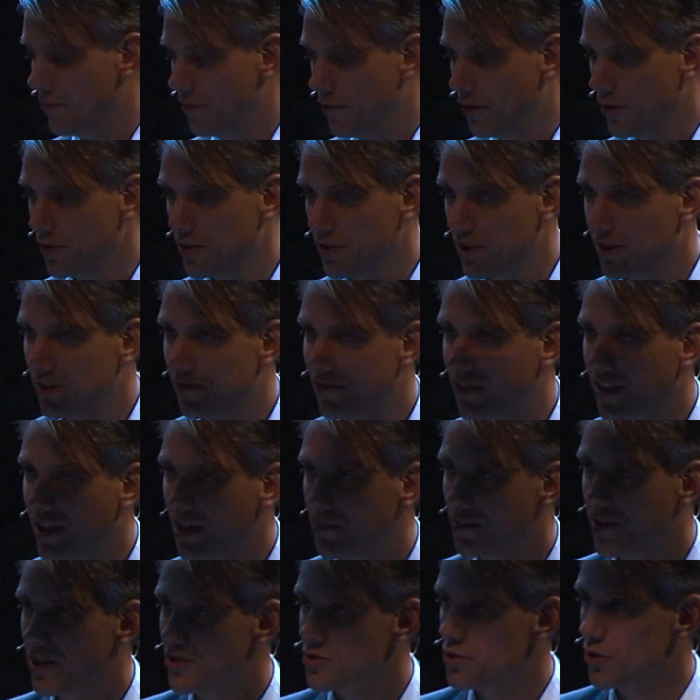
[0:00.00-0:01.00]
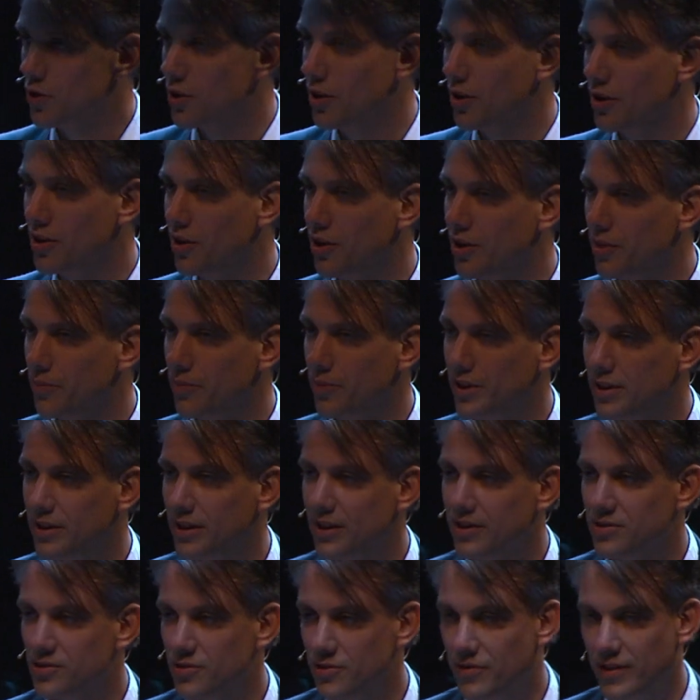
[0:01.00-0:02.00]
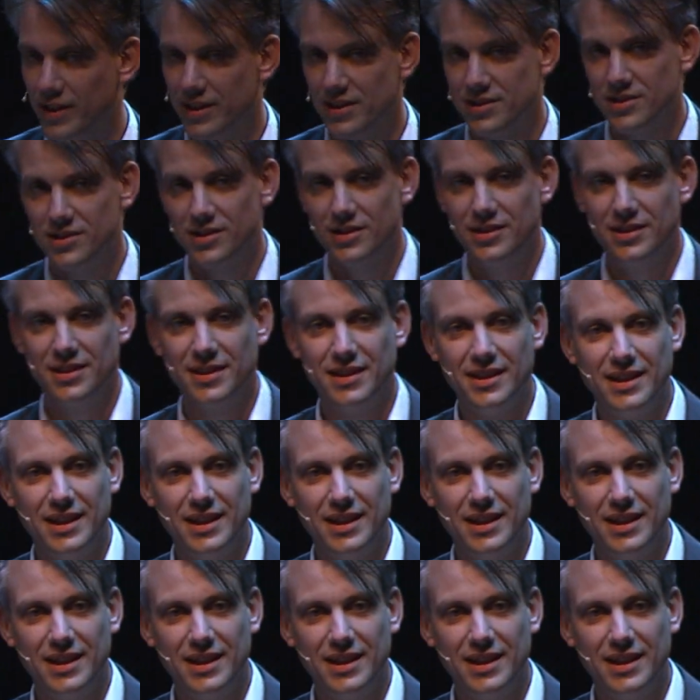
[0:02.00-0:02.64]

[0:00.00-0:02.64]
further develop their circular economy strategy.